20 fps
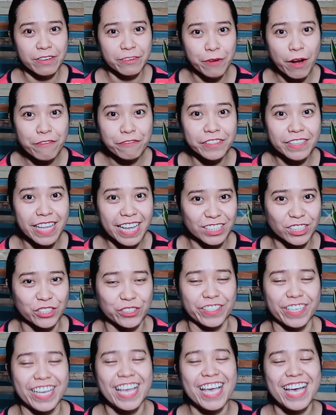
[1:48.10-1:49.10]
raffle
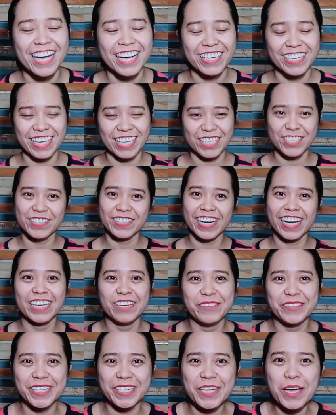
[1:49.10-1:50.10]
entry. Okay, so
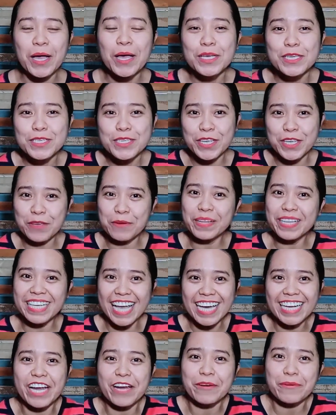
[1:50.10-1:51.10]
nakalimutan ko. So you will
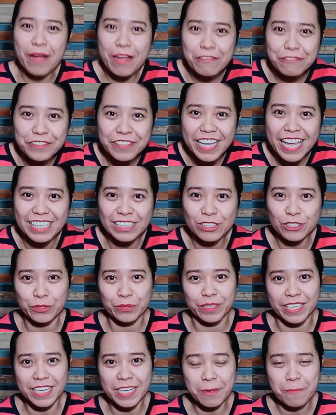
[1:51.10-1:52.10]
get a raffle
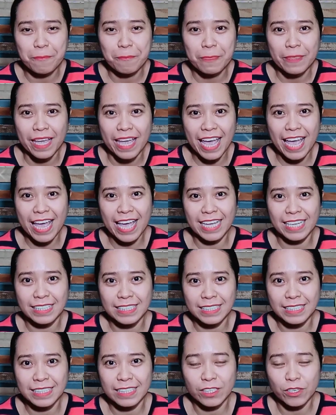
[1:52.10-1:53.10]
entry,
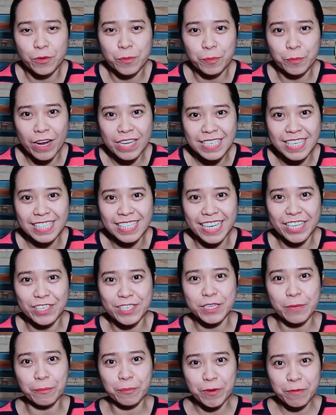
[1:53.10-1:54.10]
and kung present kayo
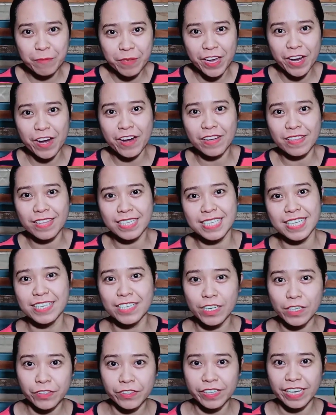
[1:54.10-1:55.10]
sa premiere, that's
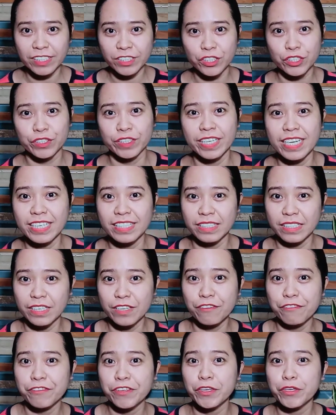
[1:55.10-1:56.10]
another entry. And
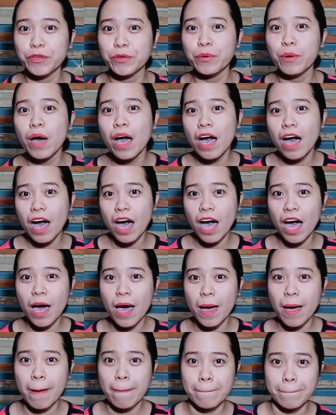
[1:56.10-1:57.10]
if you
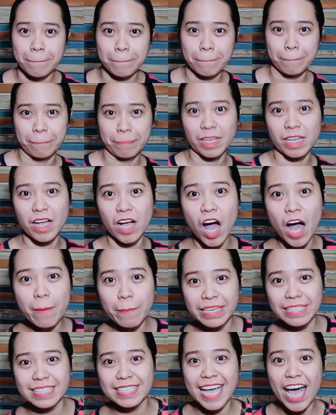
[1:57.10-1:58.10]

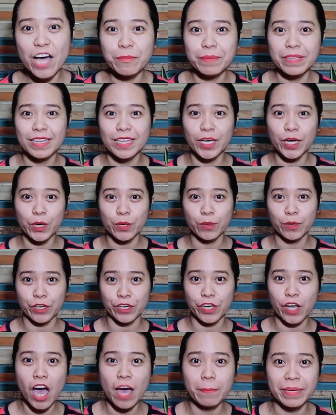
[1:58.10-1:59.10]
comment down below or
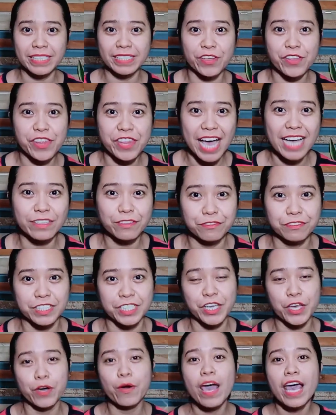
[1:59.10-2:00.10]
comment on that
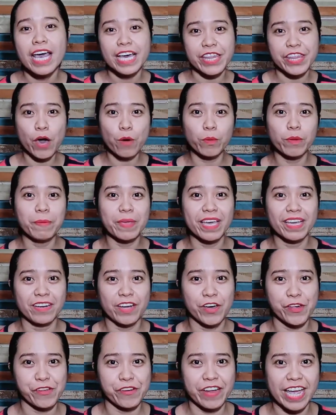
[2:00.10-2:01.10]
video, that will be
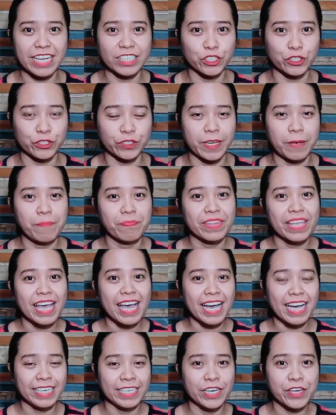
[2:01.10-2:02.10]
another entry.
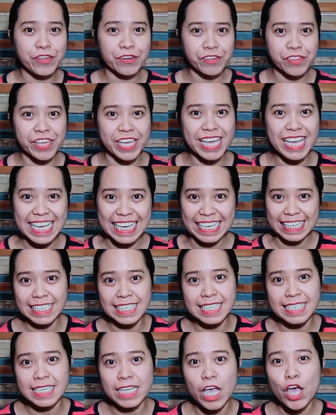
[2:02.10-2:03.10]
Another thing
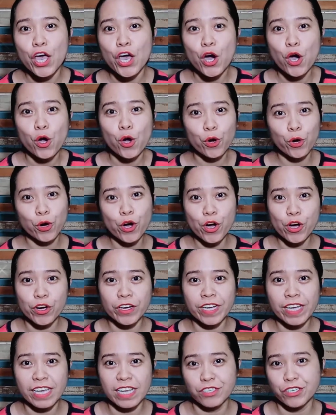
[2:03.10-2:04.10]
is,
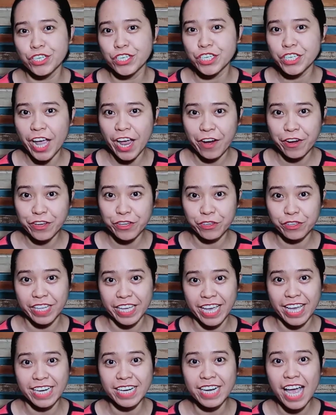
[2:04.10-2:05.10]
kung i-share nyo
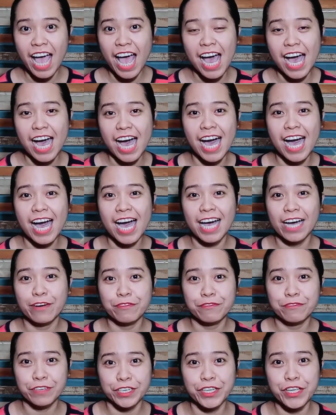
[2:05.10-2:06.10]
din
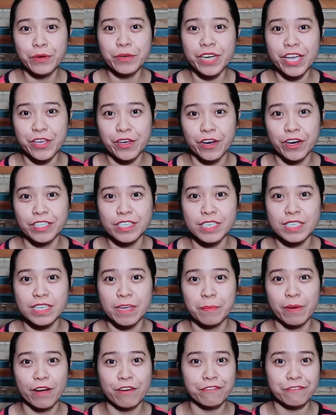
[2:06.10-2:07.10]
ang video na yon
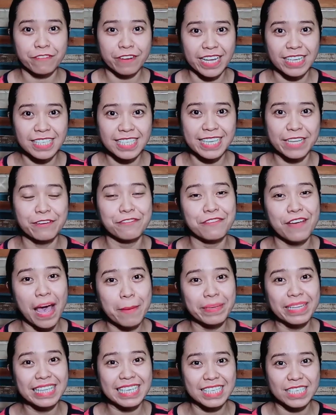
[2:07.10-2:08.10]
sa mga friends and
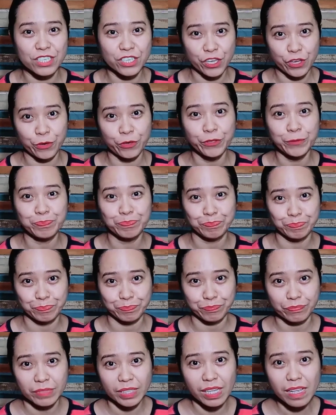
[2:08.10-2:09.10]
families nyo,
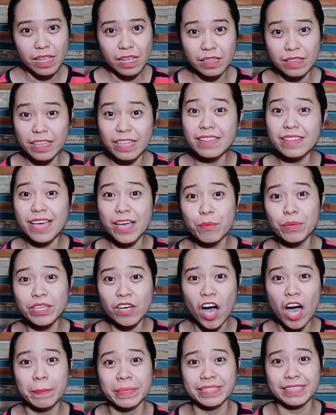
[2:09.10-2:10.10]
then they will
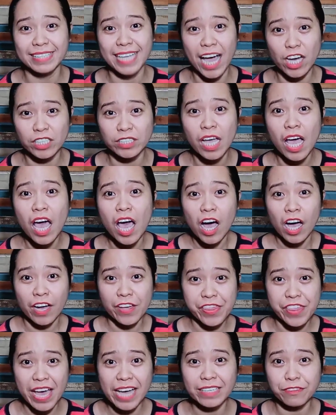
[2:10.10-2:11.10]
comment down
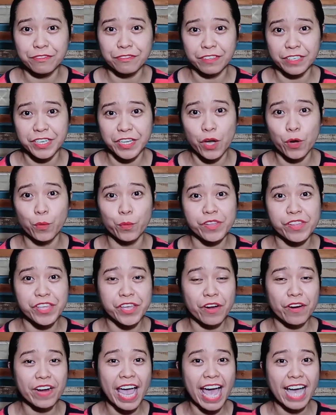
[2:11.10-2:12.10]
on that video with
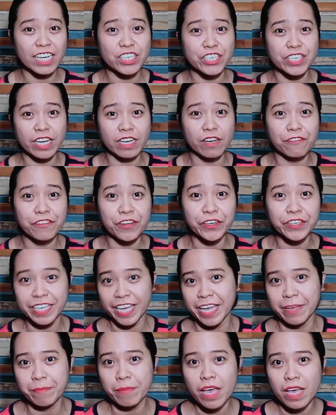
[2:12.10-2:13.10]
your hashtag of your
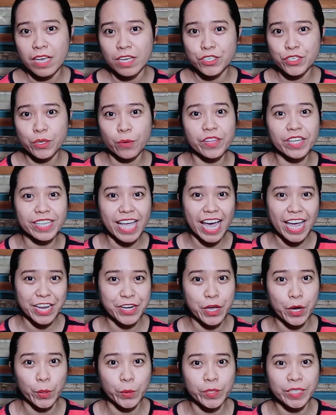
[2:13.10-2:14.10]
name so that I
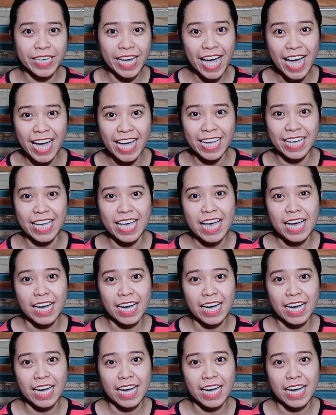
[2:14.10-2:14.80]
know na